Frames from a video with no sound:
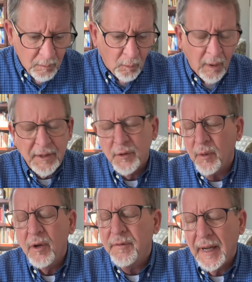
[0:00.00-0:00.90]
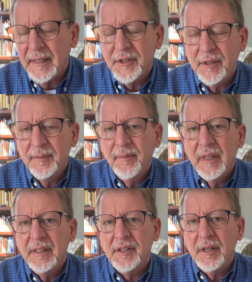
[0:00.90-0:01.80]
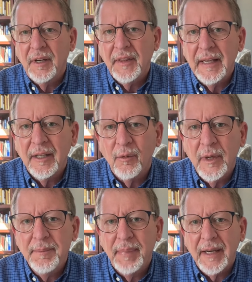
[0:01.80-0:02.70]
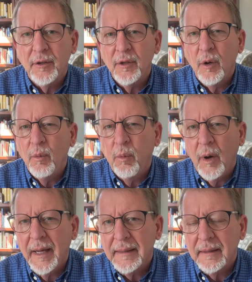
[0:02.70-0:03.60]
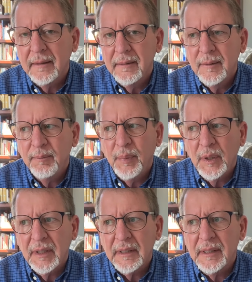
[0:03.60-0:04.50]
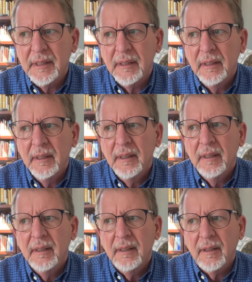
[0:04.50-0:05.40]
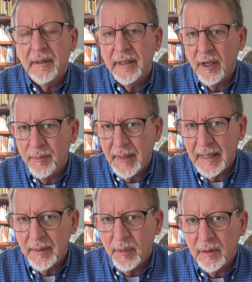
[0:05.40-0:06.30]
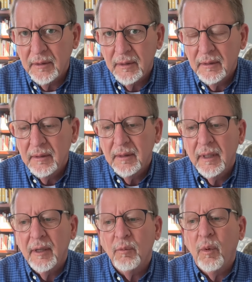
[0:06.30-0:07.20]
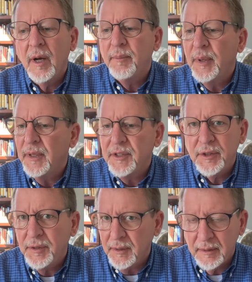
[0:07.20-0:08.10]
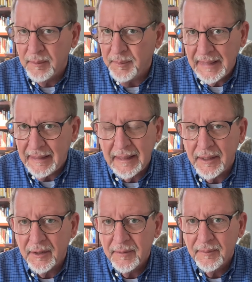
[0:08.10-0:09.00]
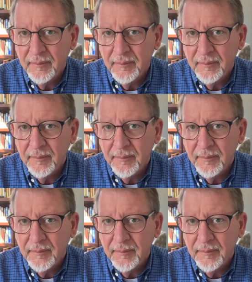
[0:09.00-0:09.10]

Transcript: what drove us to start thinking we better know what books are in our Bible and what books shouldn't be there?